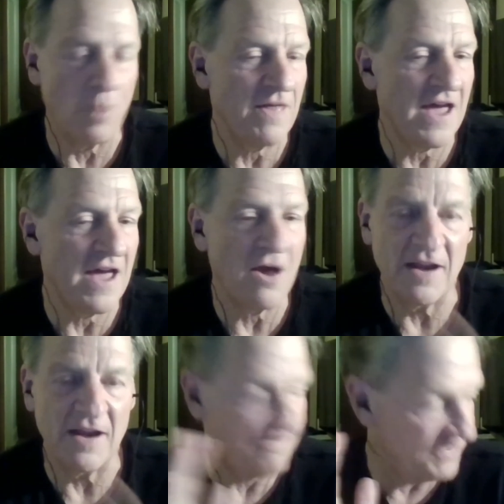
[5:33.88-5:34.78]
or they
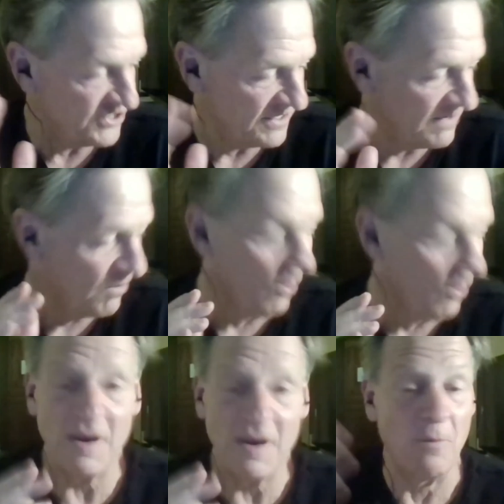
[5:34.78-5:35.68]
are inefficient,
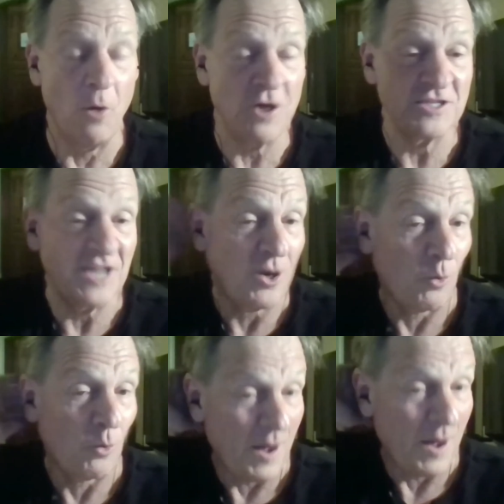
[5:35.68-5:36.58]
or at worst, they're
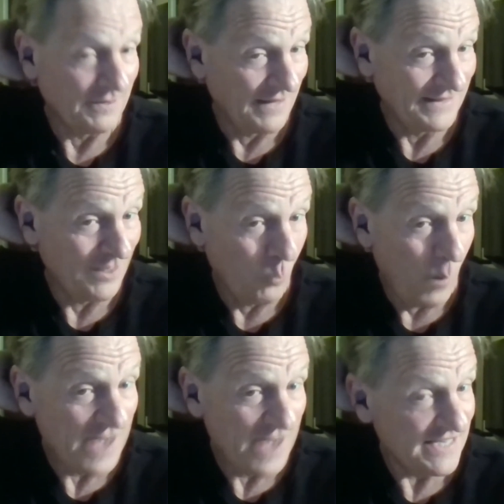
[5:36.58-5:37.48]
corrupt, like they're
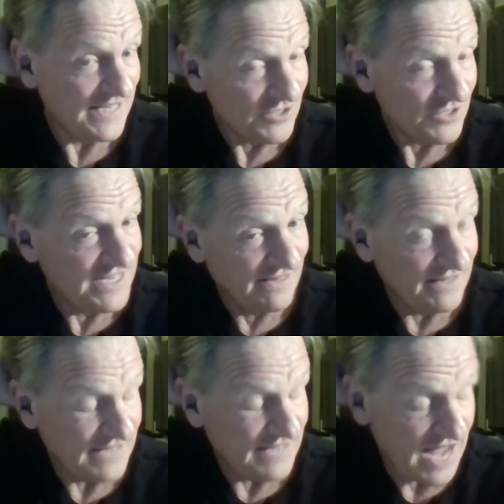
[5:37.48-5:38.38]
wasting or
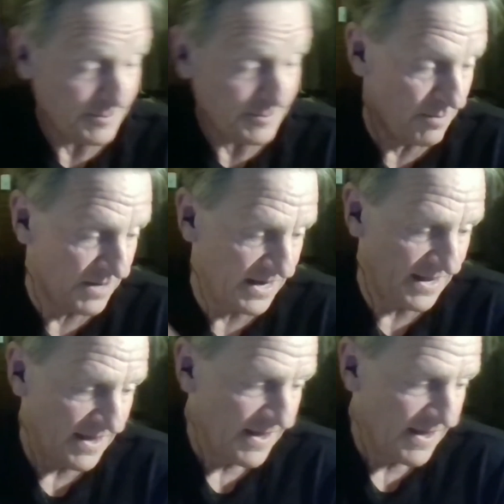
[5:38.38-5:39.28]
stealing taxpayer
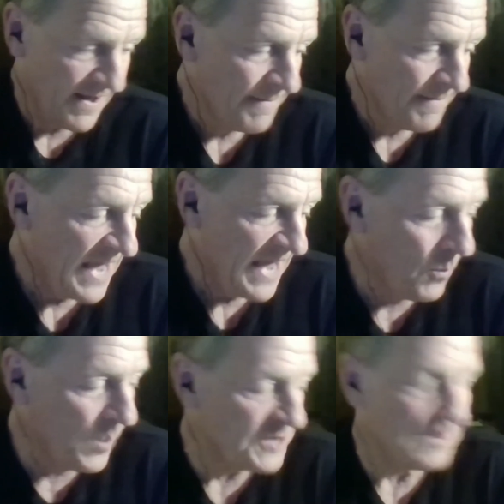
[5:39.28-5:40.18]
money.
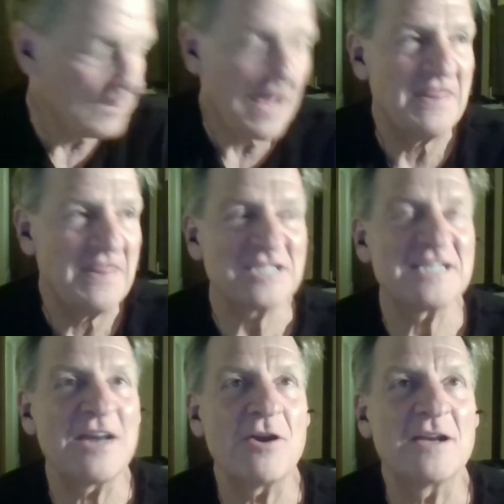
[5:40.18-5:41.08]
Which this
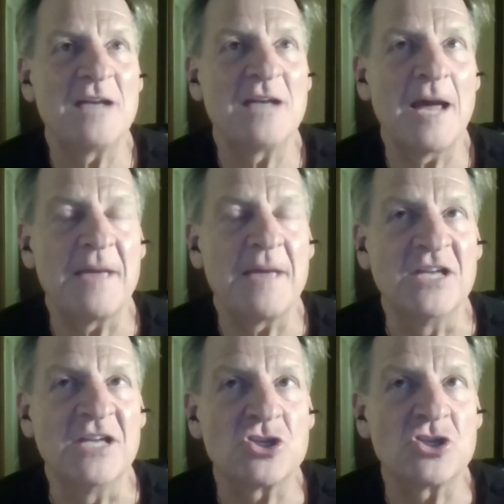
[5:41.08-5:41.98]
stereotype
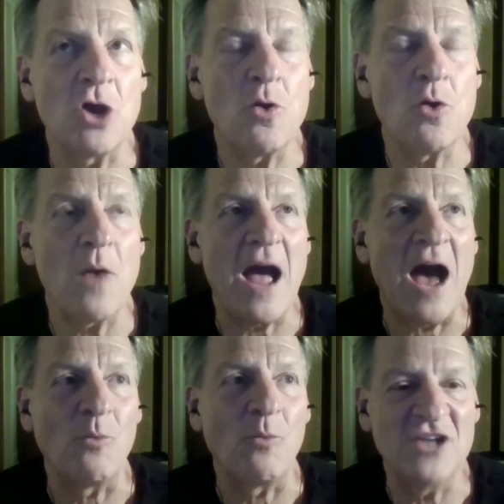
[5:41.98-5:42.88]
is so
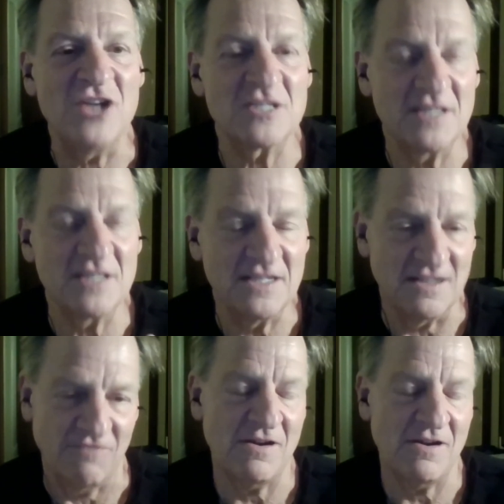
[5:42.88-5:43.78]
outrageously
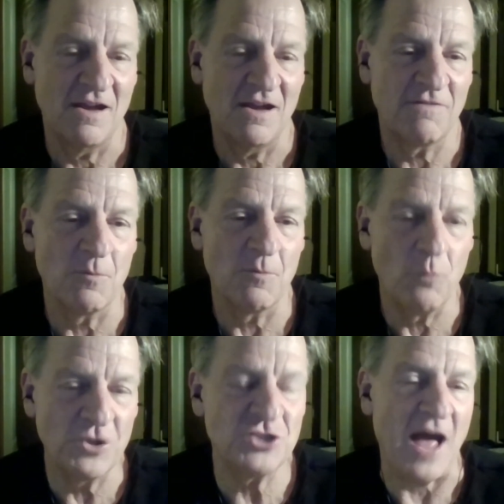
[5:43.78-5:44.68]
different from
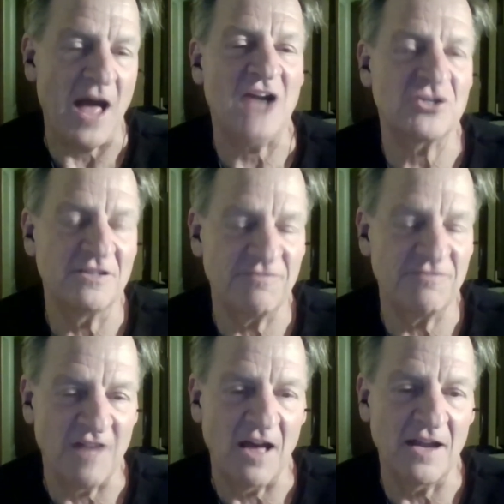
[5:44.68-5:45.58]
what you actually
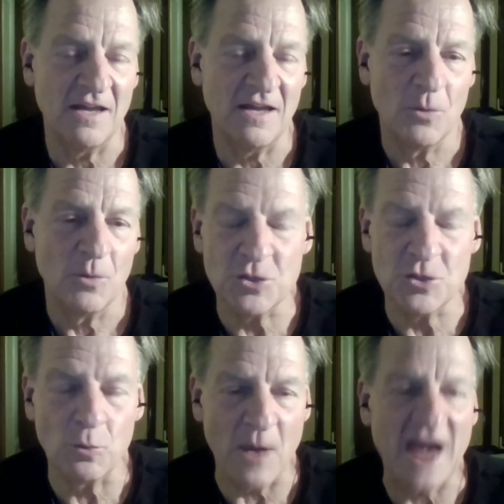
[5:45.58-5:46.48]
find when
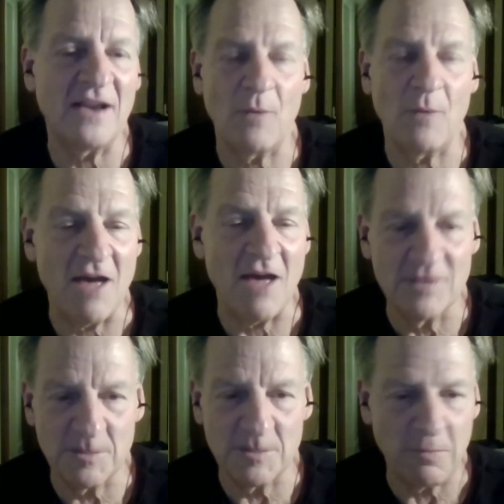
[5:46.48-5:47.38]
you rattle
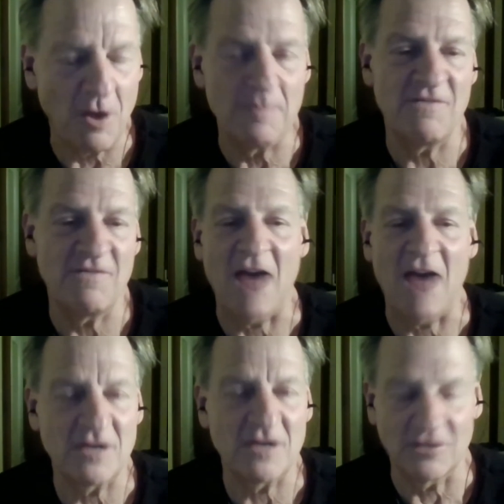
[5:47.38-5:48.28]
around the Department of
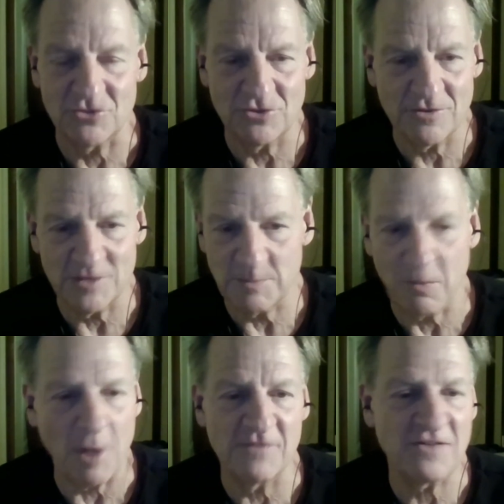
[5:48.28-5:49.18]
Agriculture or the
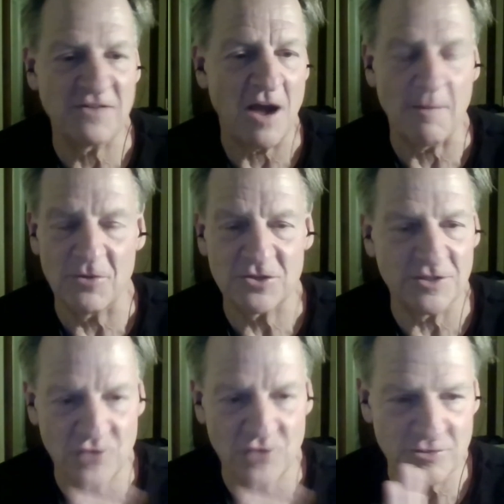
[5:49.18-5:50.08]
Department of Commerce
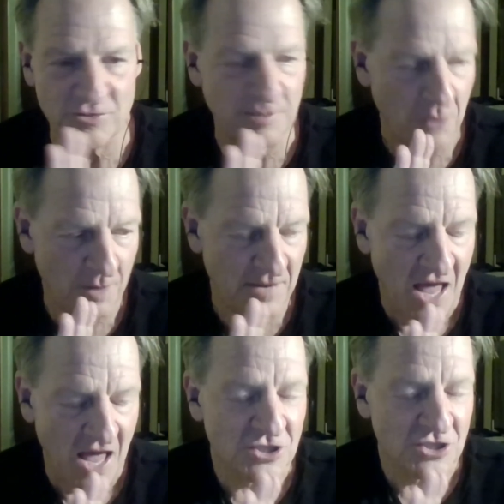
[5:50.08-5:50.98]
or the Treasury Department,
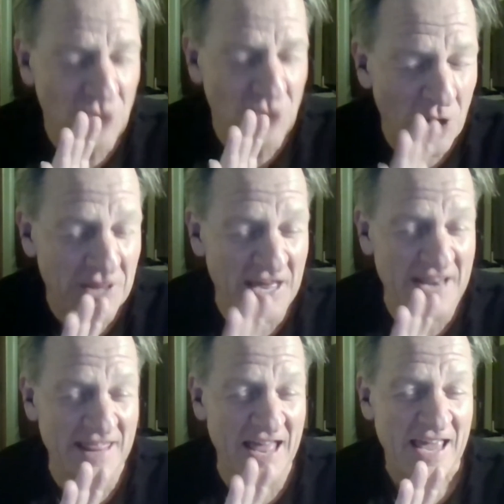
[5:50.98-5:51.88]
so
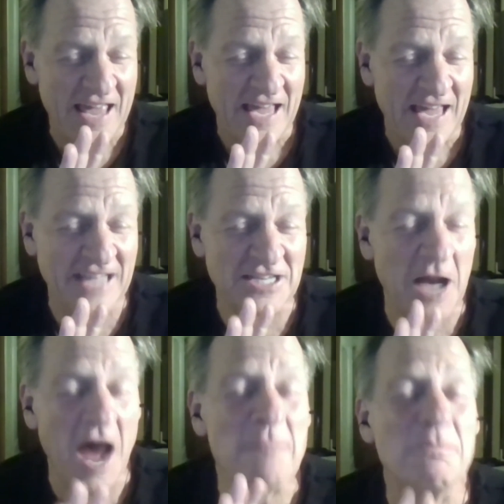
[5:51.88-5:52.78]
that it's
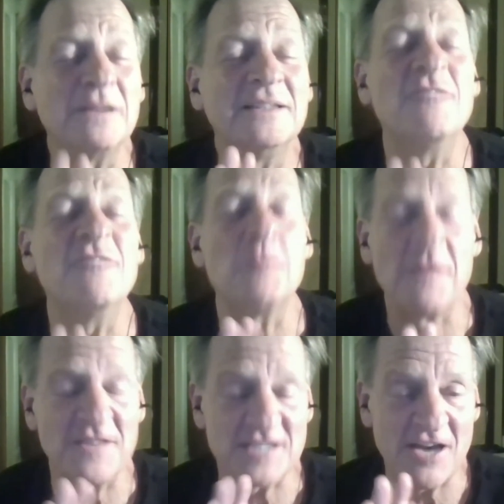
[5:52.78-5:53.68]

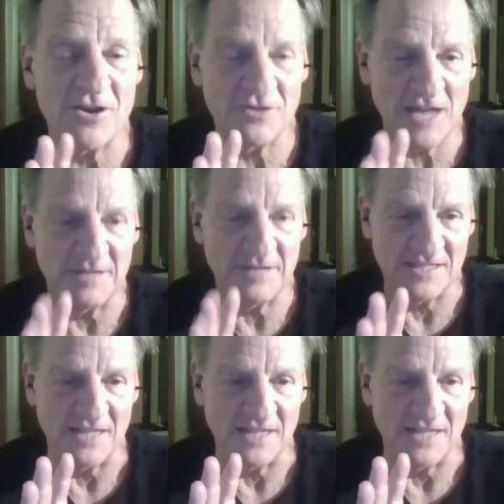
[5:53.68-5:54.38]
unbelievable the stereotype